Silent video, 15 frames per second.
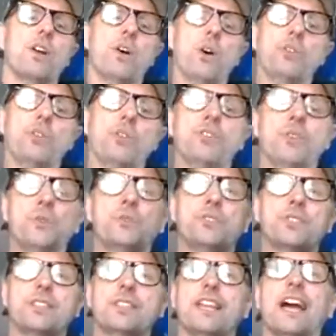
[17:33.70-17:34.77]
on the
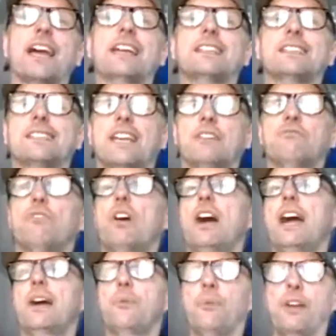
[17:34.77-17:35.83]
news today and said,
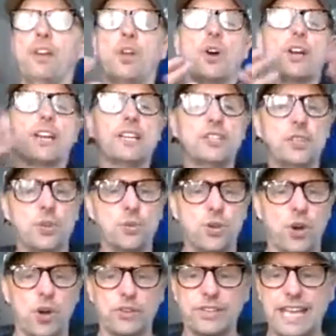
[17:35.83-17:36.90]
right, we're locking you
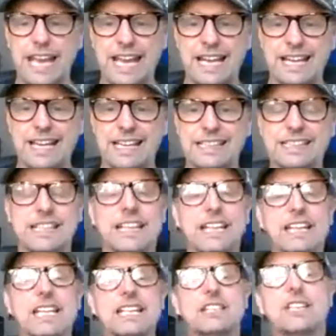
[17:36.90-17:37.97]
lot down,
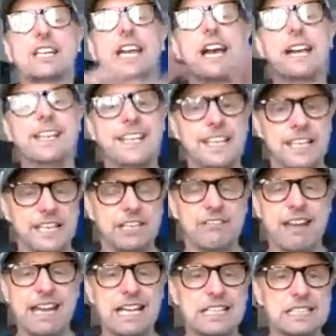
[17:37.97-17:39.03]
you're going into your
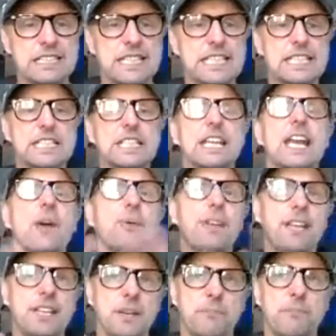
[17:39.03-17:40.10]
houses, you're going
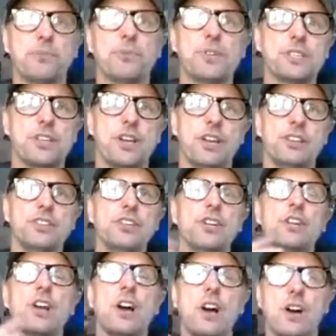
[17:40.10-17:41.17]
into prison,
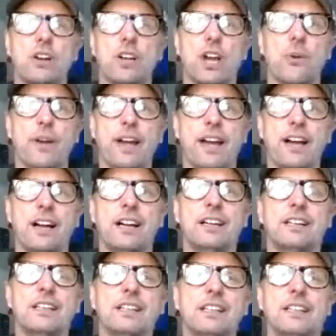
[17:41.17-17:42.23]
you can't go out
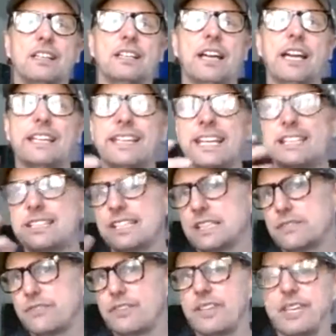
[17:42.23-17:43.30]
unless
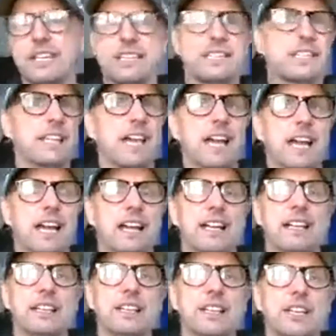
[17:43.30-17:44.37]
it's for this, that,
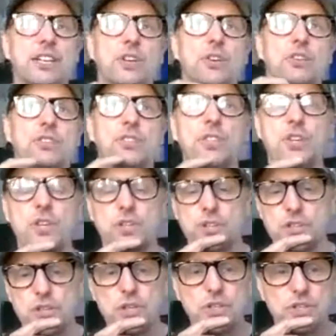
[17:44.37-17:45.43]

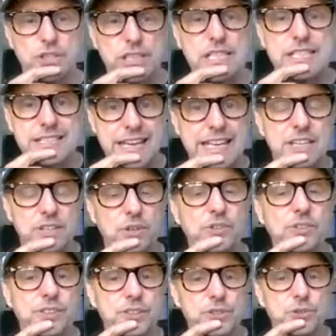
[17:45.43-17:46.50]
you descend
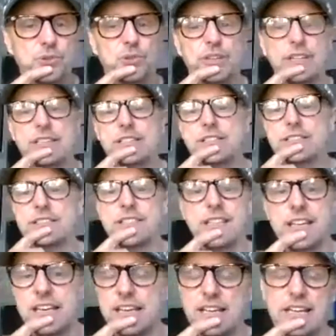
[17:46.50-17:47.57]
onto the
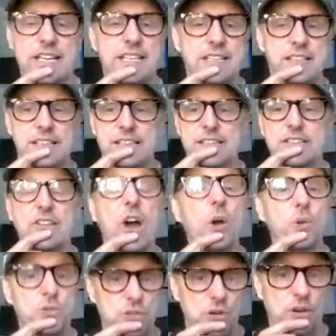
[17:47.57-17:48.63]
streets in
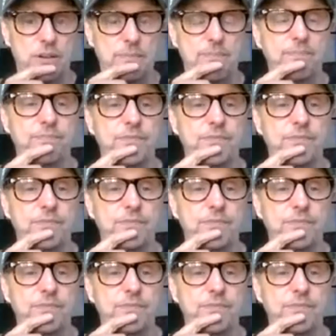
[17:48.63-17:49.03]
no time.